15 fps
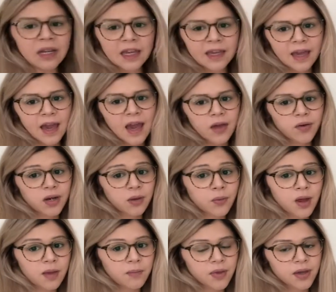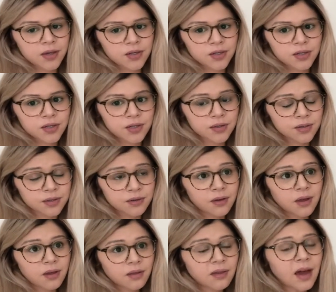care anyway, because you're just
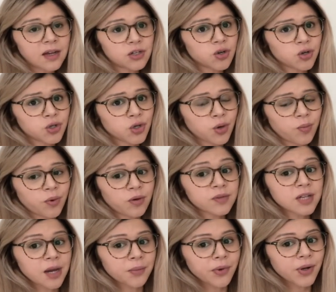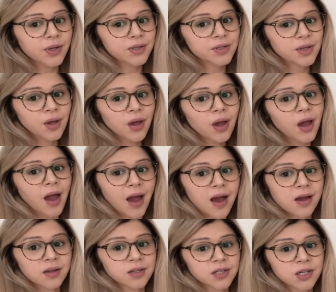that drugged up on tablets
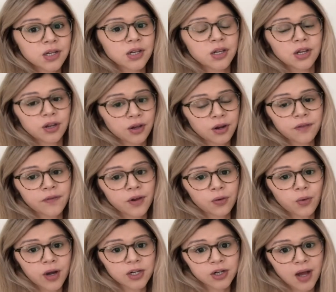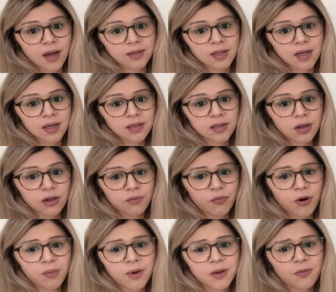and you're going to feel quite drowsy, so you
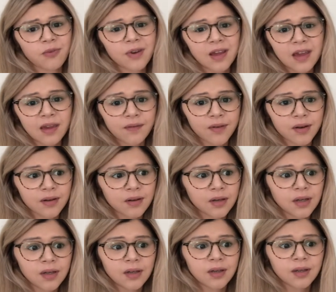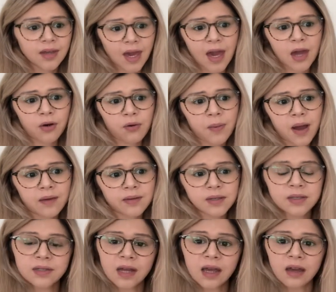probably wouldn't even care about the
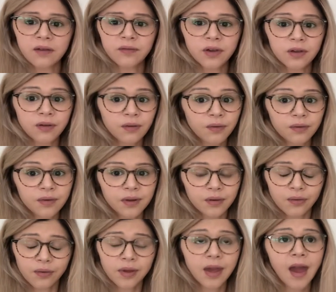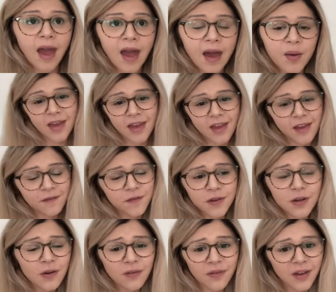state of you or your hair. If you
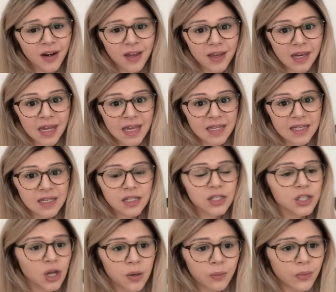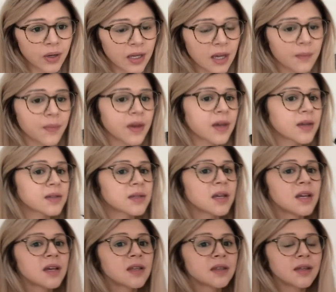don't feel like you need it, just don't bring it, because
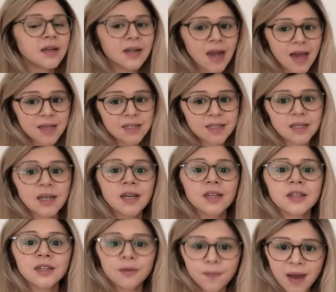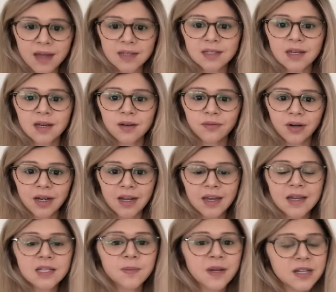the less the better, really.
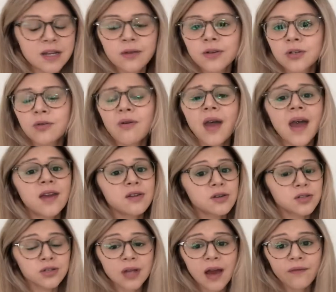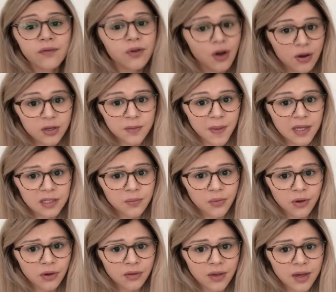Especially in critical care, you just have no space to put
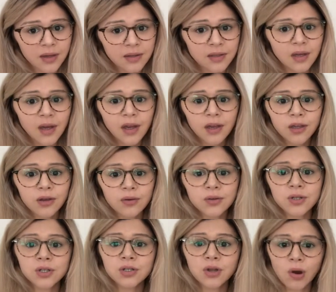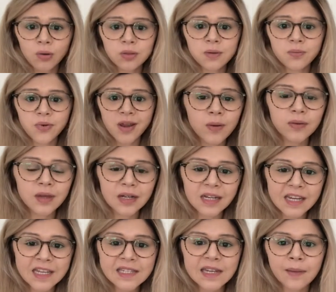your things. You're just told to bring the
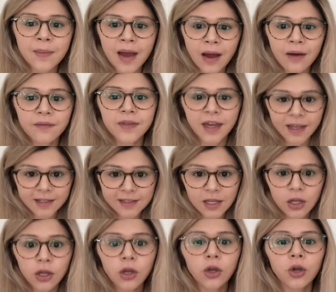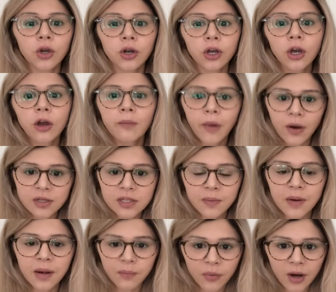least amount of things that you can
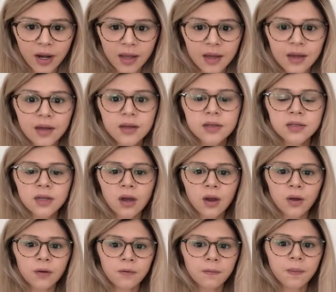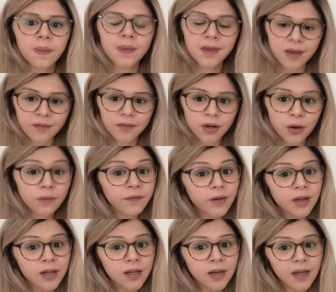possibly bring. So if you don't feel
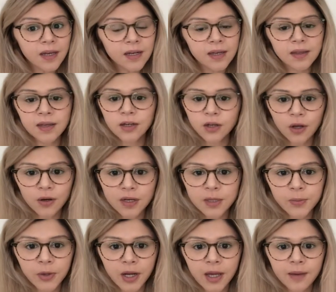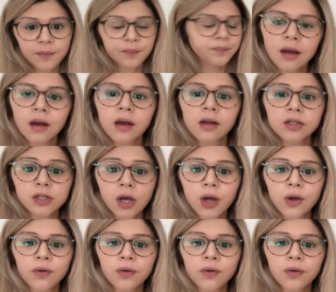you need it, then you don't need to bring it. So